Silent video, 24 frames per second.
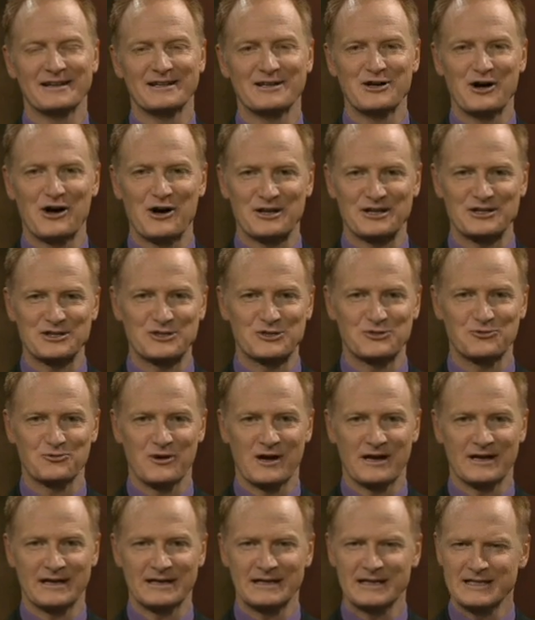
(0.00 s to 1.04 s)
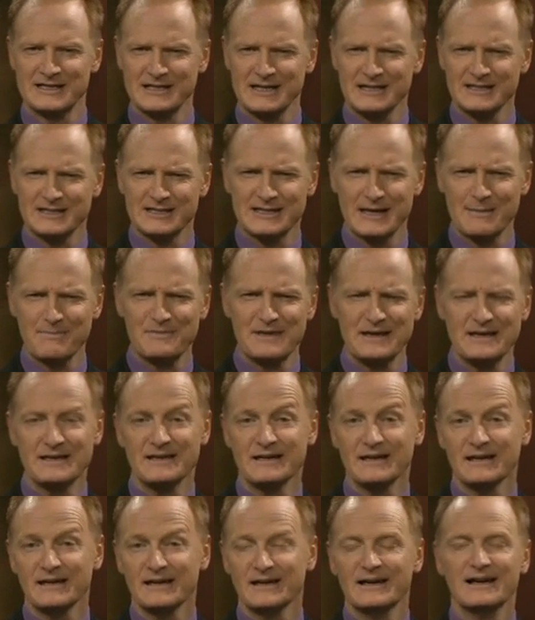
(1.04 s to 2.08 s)
had gone astray, and He says something
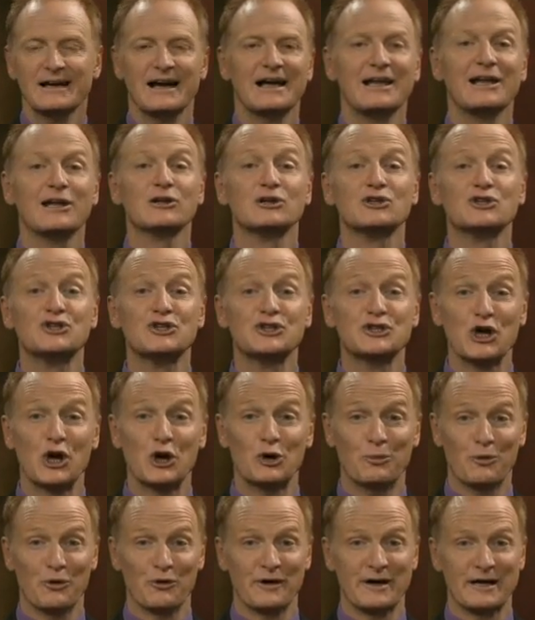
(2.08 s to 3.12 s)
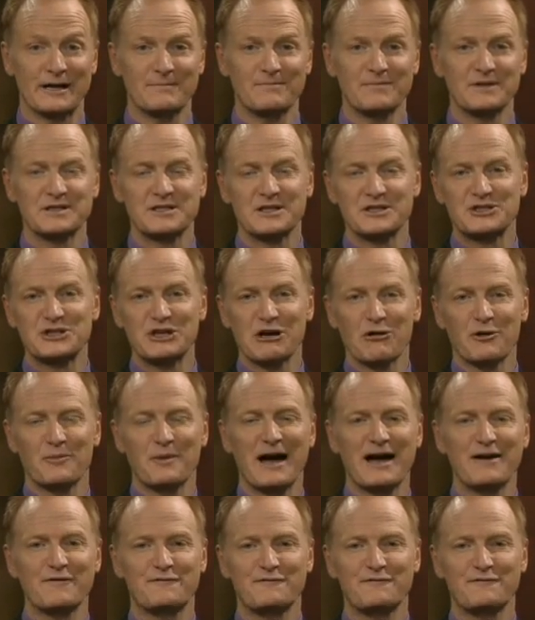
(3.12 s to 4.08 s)
a little sobering. This is Jeremiah